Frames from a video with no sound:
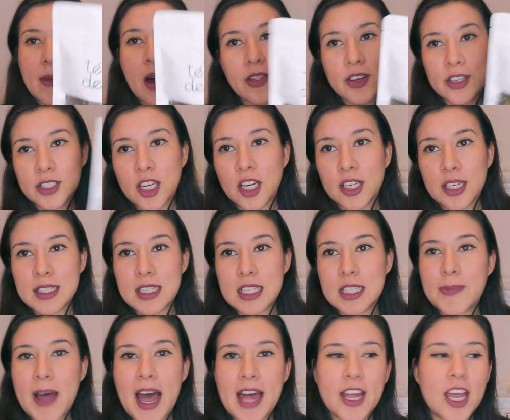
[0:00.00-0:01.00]
mother tongue is
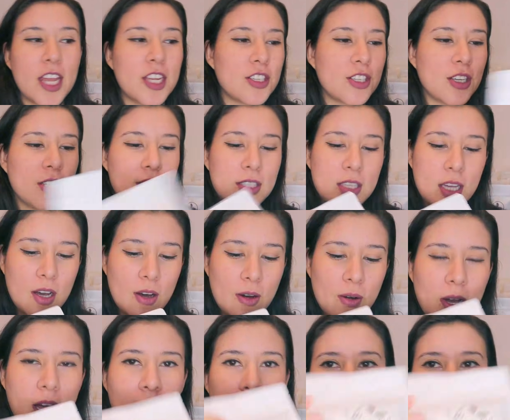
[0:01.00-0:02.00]
Spanish, so